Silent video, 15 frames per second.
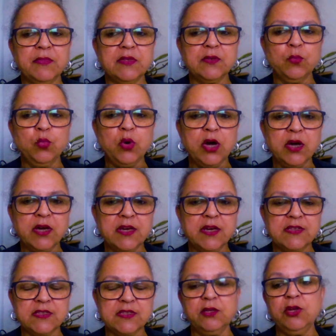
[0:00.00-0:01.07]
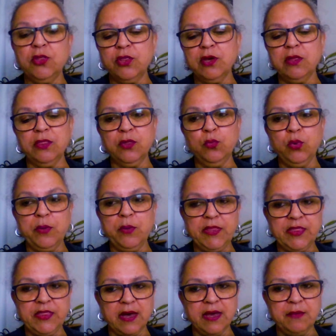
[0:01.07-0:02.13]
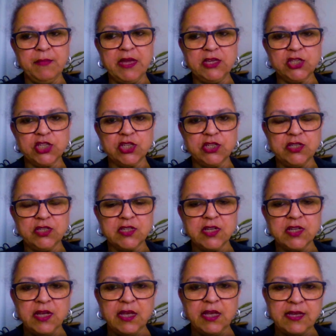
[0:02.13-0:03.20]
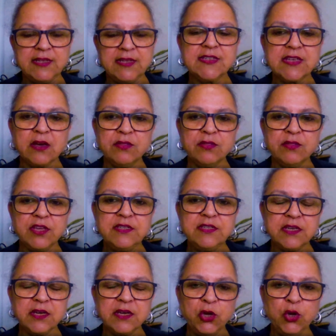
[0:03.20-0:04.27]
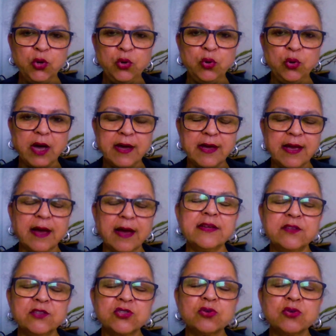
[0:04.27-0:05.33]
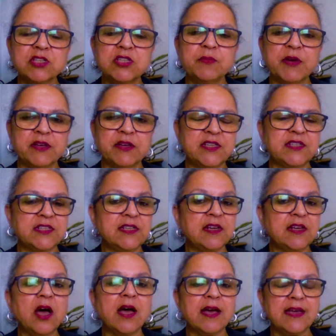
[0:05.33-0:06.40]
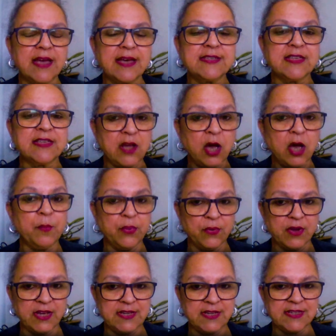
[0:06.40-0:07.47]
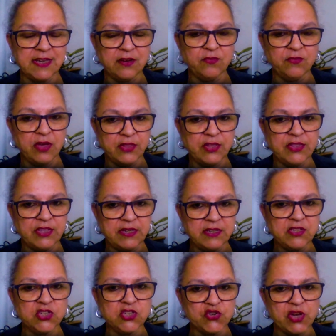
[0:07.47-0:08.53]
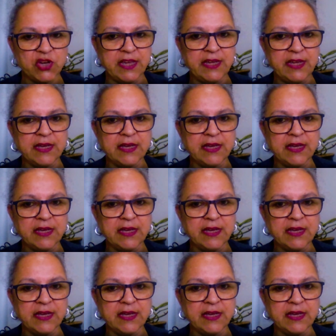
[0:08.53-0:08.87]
workers, the women that I mentioned in South India, who I talked about it as an uprising rather than a strike,